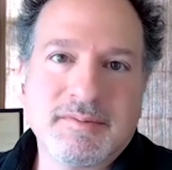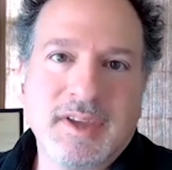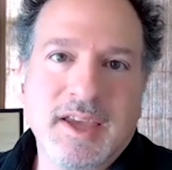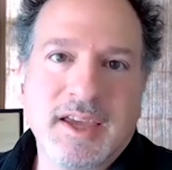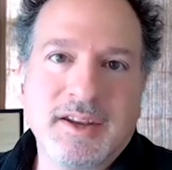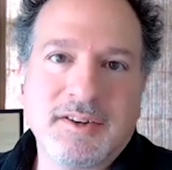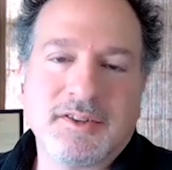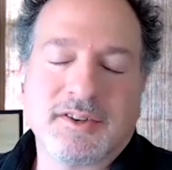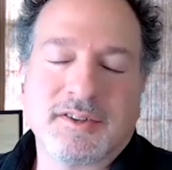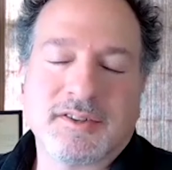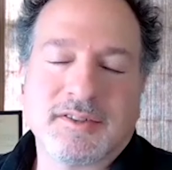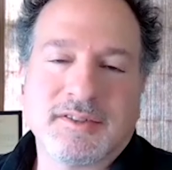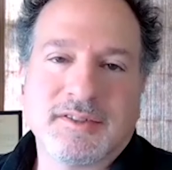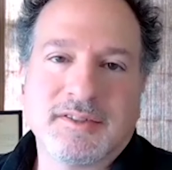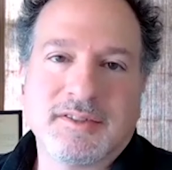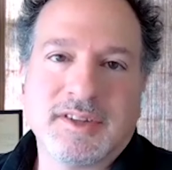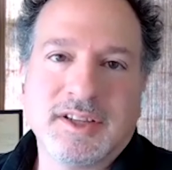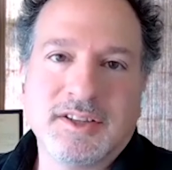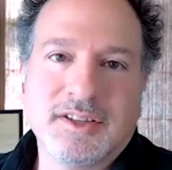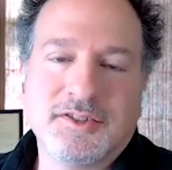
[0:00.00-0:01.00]
enter
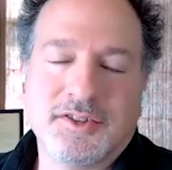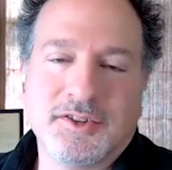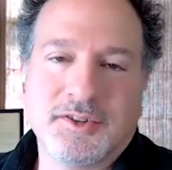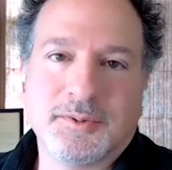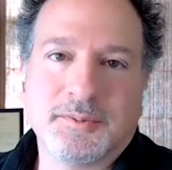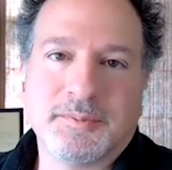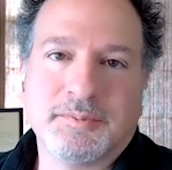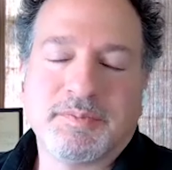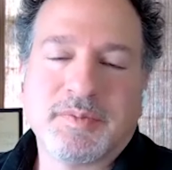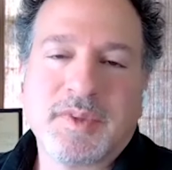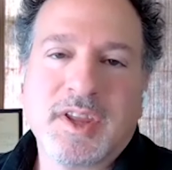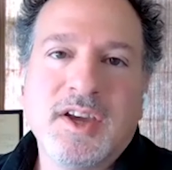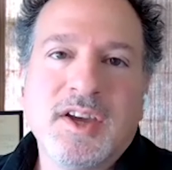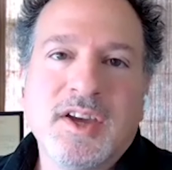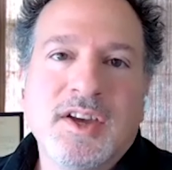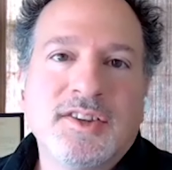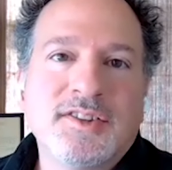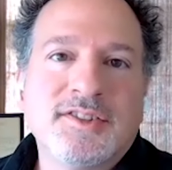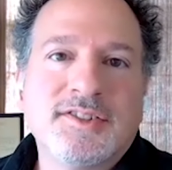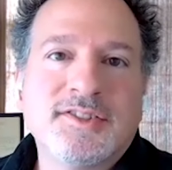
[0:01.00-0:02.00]
into.
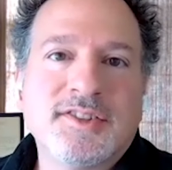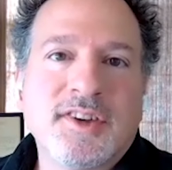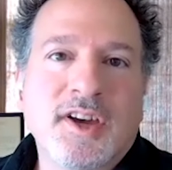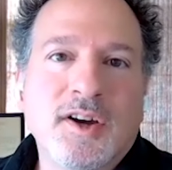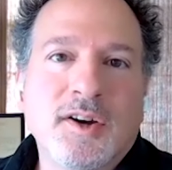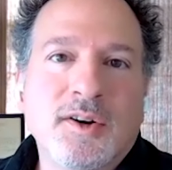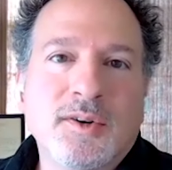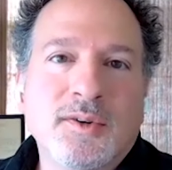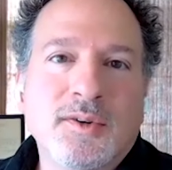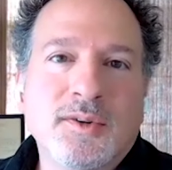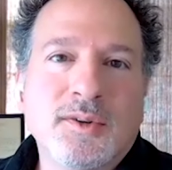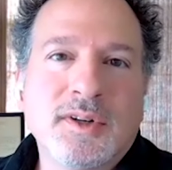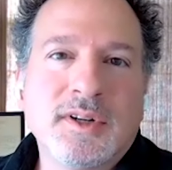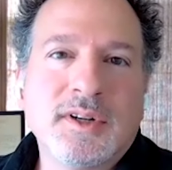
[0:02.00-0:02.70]
So